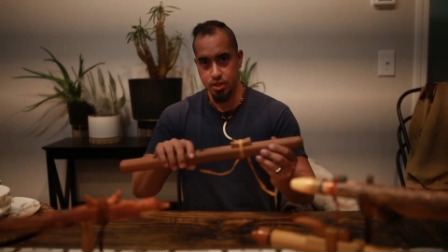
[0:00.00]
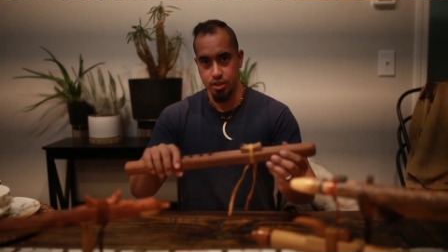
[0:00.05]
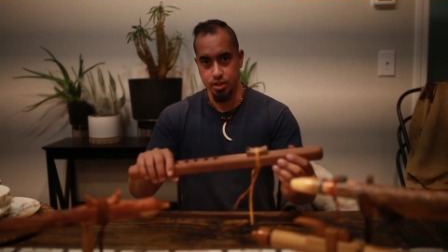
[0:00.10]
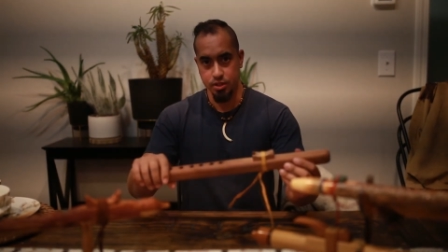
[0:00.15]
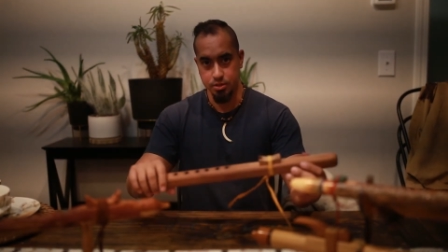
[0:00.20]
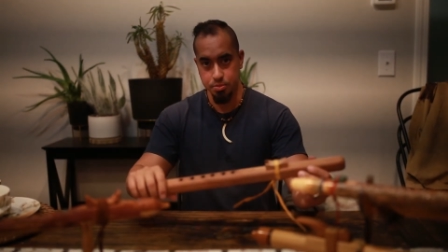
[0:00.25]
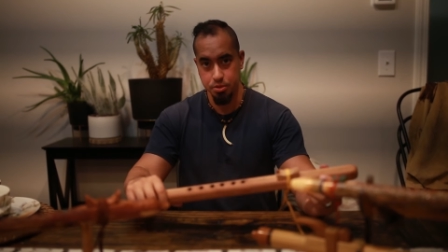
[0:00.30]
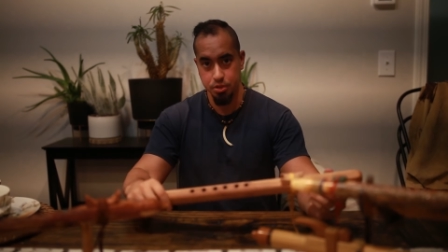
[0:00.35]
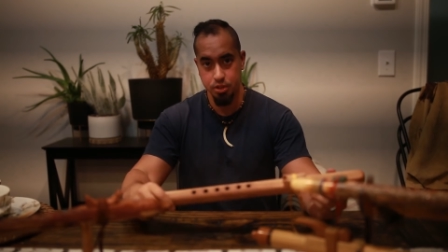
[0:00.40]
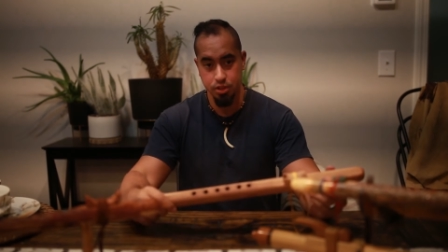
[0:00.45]

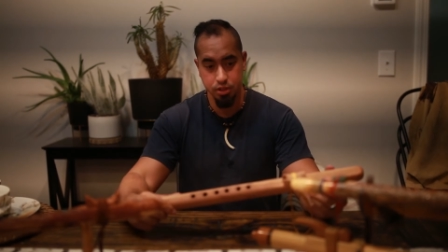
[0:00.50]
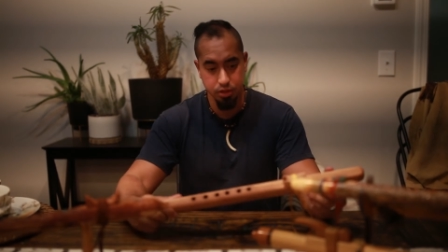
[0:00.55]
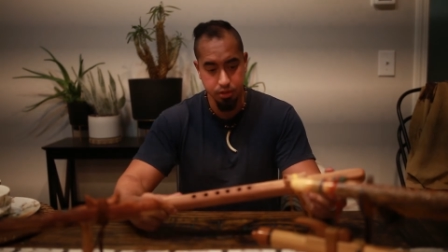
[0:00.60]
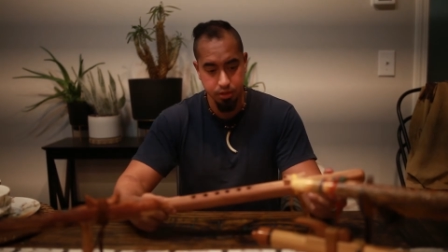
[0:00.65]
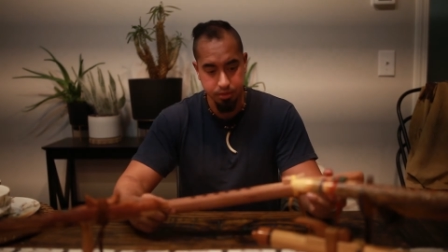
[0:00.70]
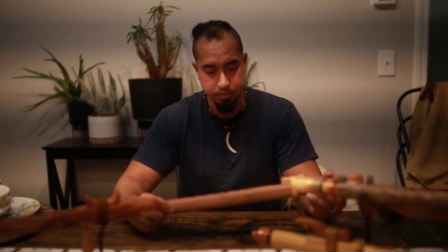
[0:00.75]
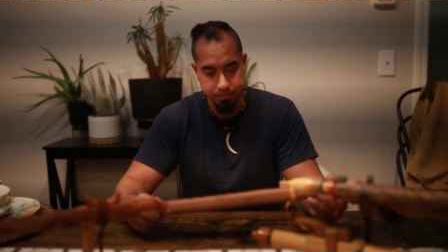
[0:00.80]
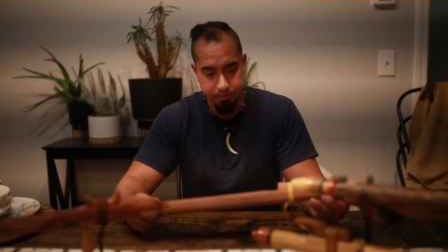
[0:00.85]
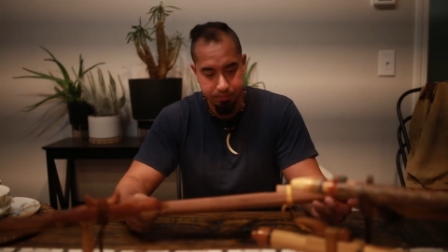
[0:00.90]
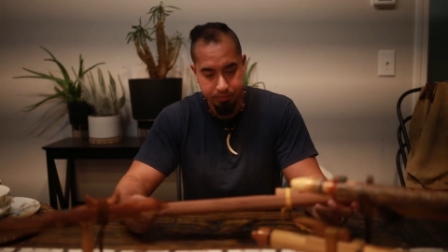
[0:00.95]
It's pretty
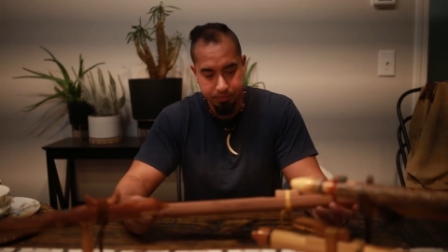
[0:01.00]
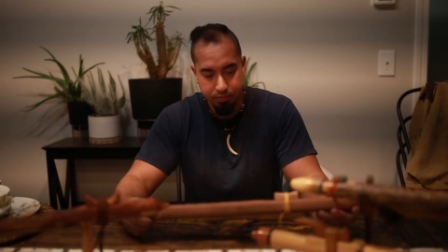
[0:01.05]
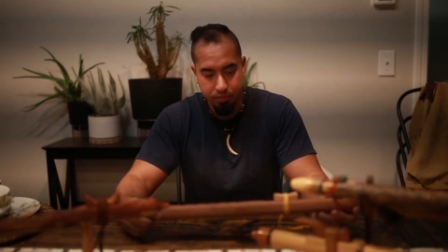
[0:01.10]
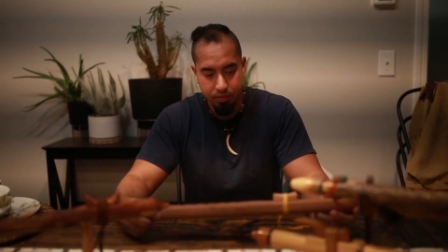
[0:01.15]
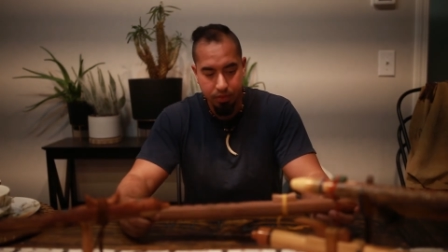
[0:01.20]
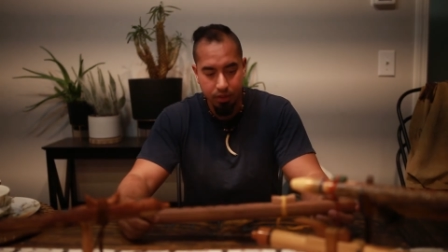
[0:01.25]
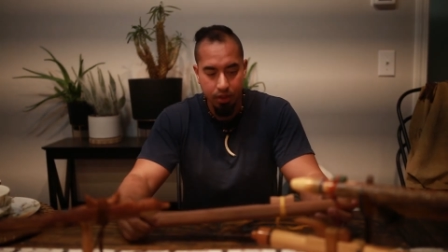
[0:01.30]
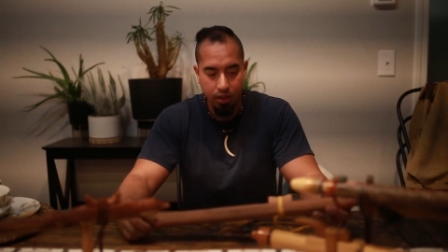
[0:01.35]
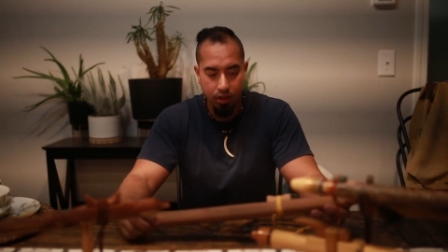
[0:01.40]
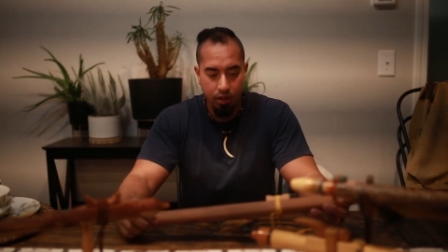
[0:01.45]
good.
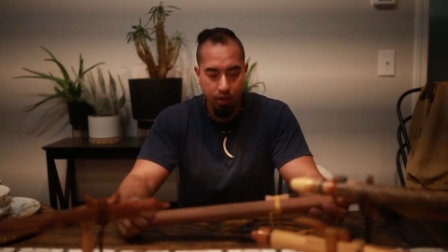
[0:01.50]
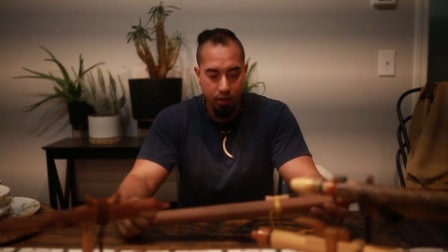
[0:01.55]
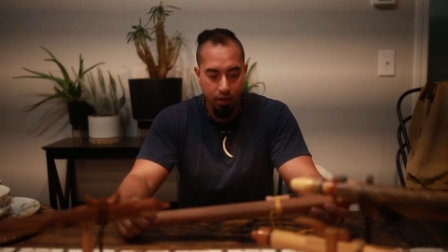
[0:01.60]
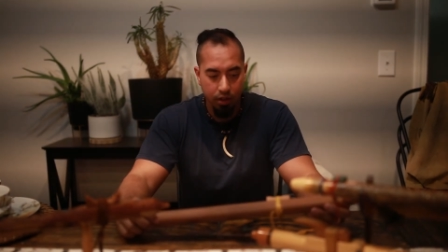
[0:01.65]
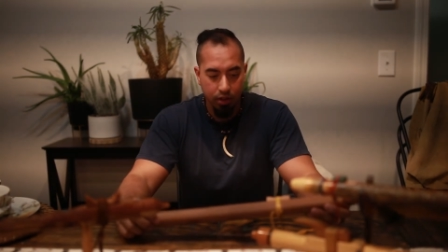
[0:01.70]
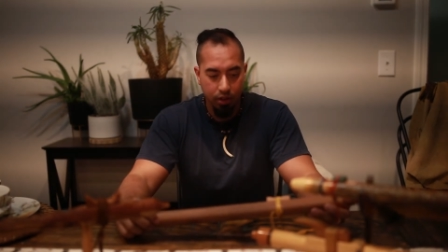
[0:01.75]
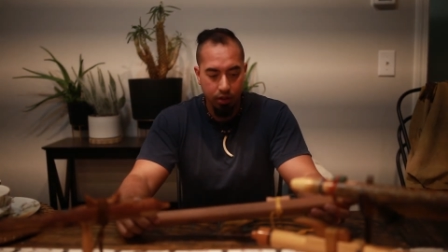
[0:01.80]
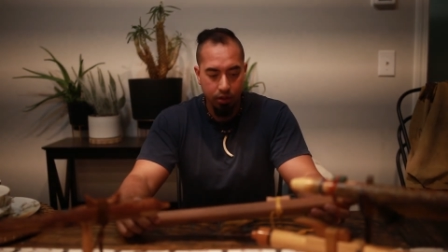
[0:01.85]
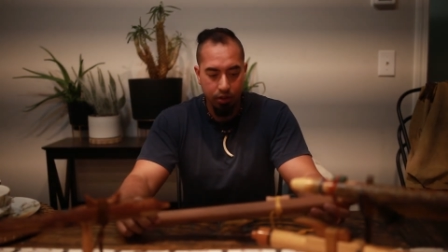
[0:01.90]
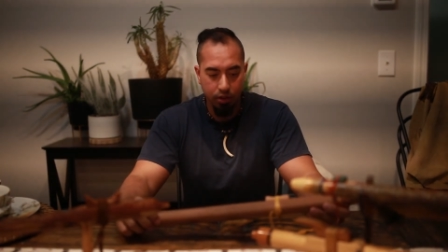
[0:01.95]

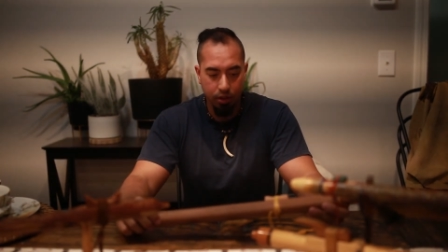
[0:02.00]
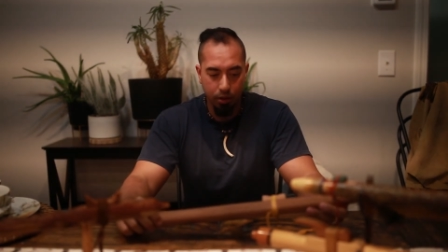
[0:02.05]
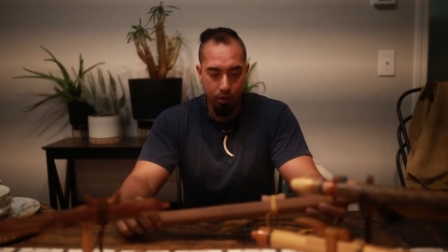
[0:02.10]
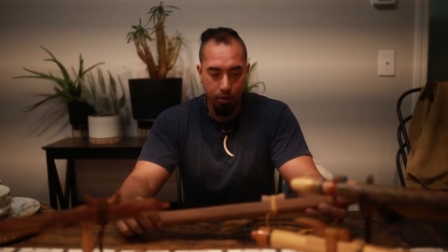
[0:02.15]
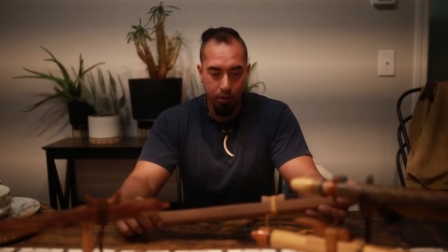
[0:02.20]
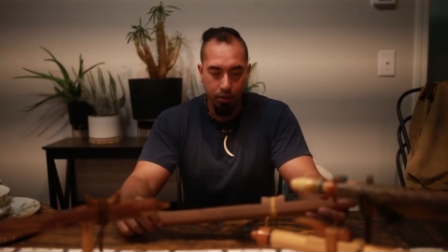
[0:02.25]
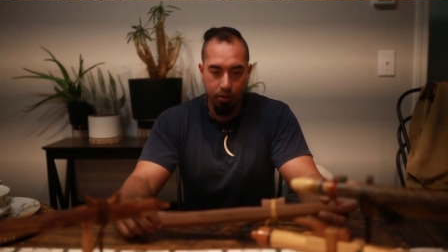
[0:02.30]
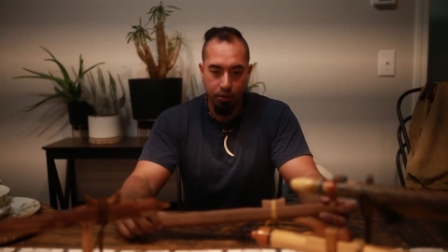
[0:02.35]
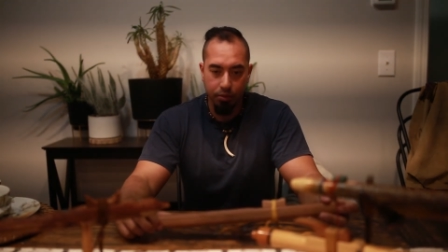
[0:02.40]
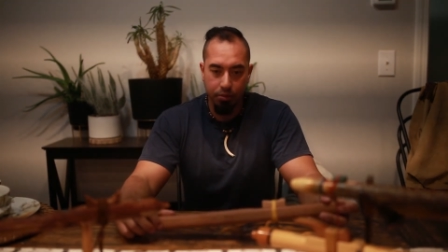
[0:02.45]

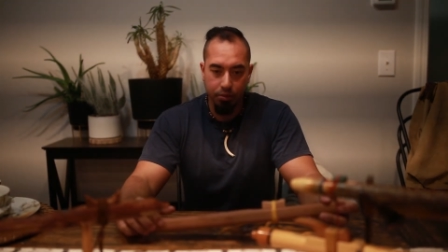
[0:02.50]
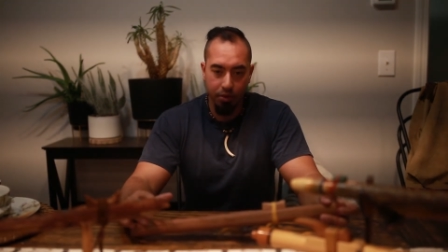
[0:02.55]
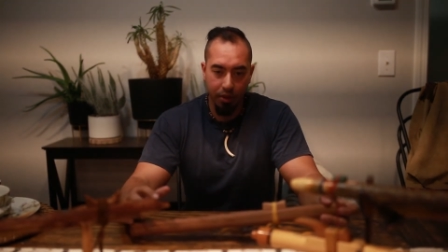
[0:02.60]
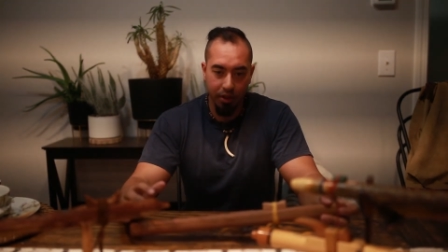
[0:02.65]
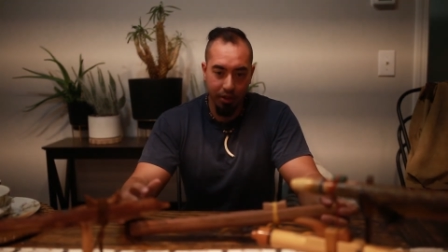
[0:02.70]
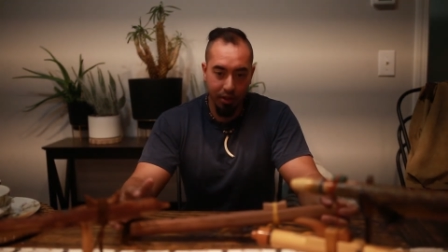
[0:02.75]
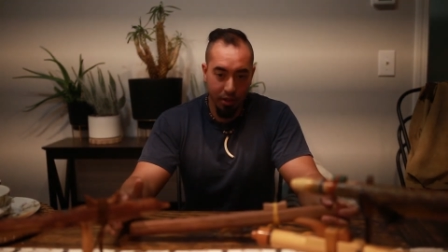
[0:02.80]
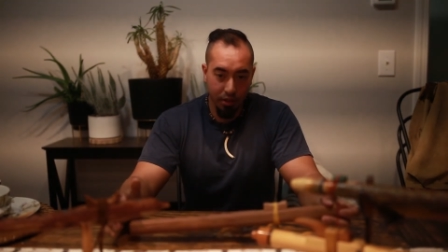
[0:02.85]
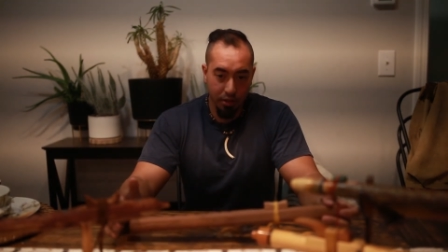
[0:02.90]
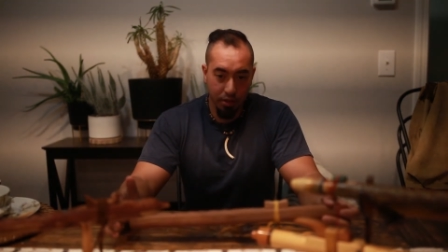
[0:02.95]
So
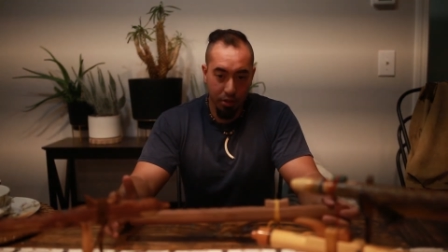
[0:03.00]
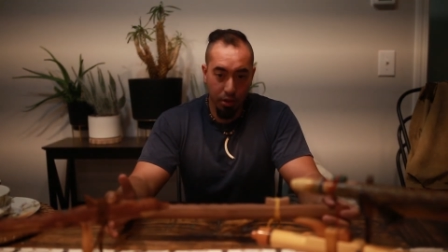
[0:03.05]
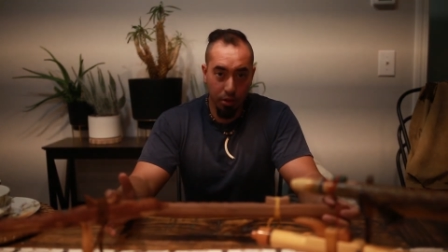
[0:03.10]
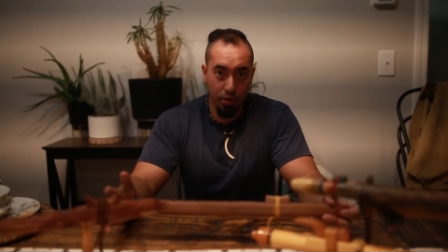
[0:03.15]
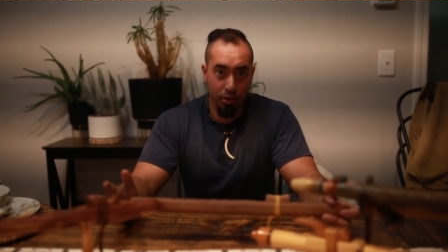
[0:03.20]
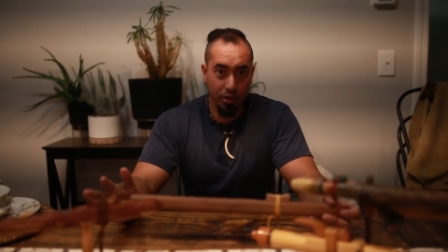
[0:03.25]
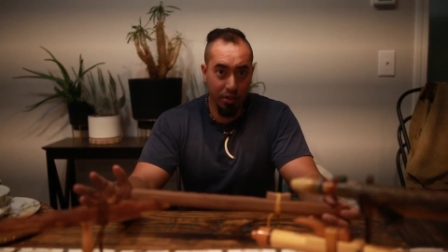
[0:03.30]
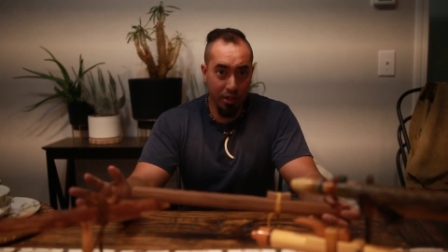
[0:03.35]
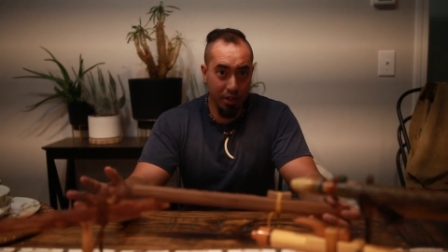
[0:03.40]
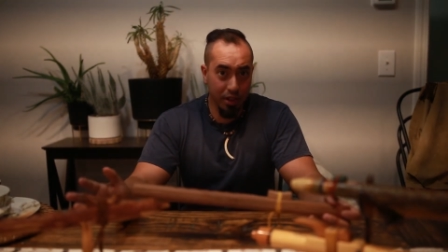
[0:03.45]
breath
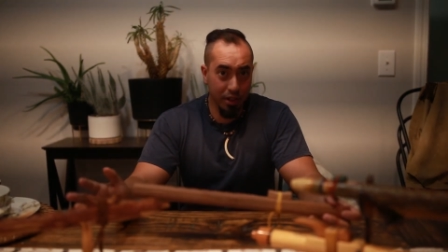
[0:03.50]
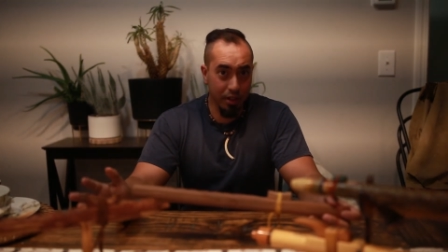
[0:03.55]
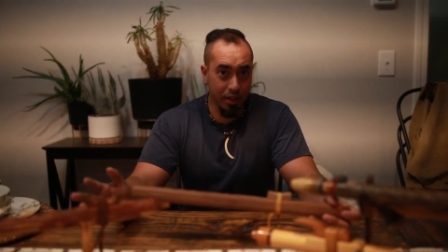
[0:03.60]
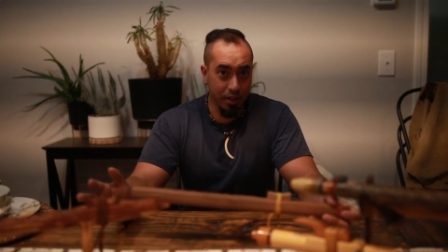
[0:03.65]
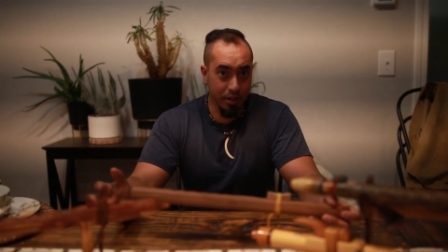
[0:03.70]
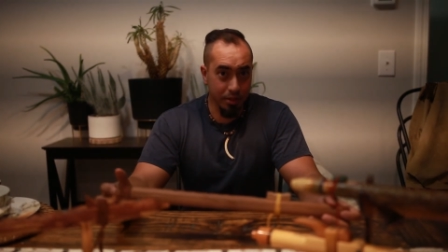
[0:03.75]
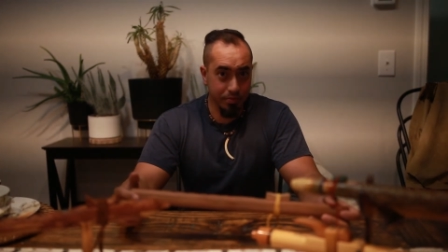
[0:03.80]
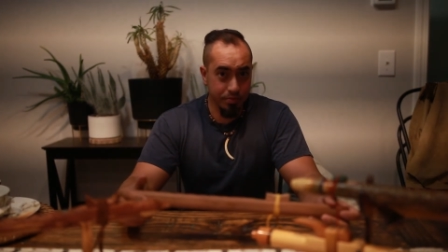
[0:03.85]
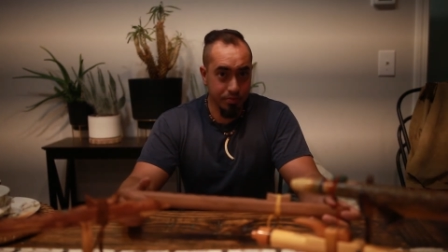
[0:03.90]
control is key.